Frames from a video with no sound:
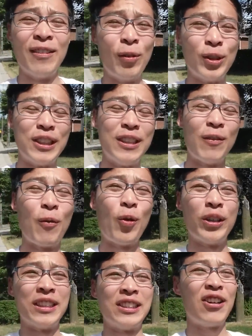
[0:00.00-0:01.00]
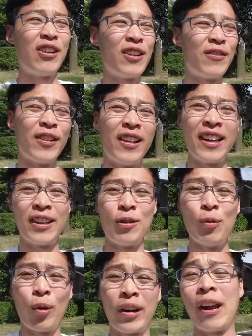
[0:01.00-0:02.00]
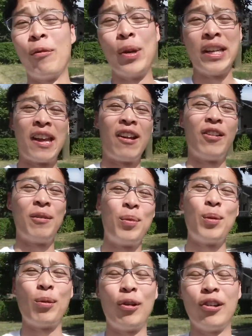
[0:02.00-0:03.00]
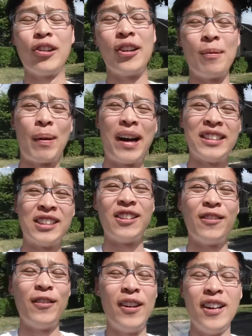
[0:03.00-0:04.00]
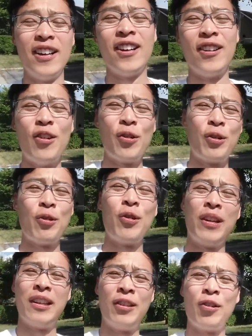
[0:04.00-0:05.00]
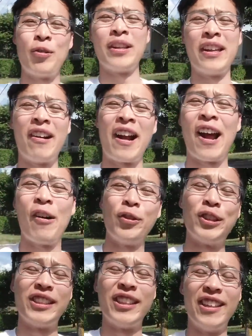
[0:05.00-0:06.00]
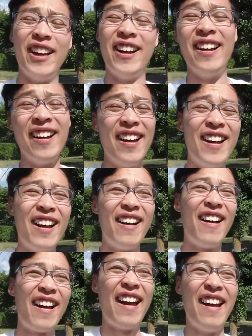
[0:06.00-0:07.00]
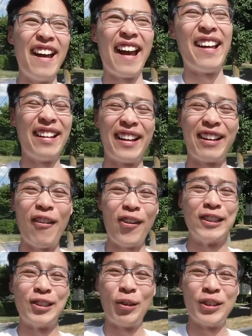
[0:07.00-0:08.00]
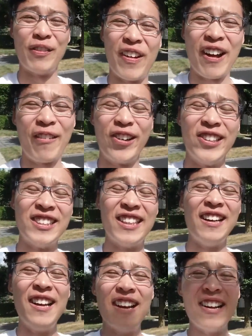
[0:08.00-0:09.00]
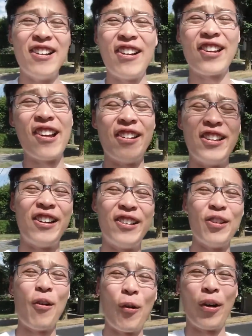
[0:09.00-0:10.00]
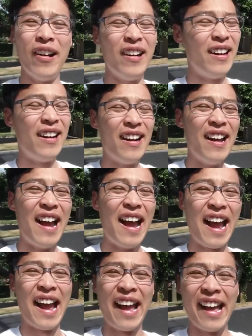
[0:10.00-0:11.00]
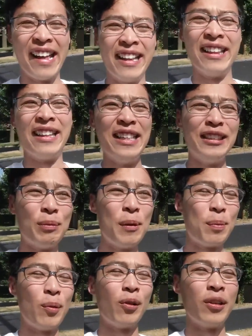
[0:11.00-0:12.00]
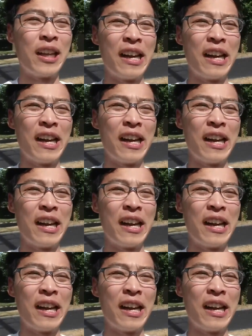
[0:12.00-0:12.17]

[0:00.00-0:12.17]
which is even worse. It's not even like you work at retail and people are looking to buy stuff. No, you're going to their house at like all sorts of hours, knocking on their door, and these people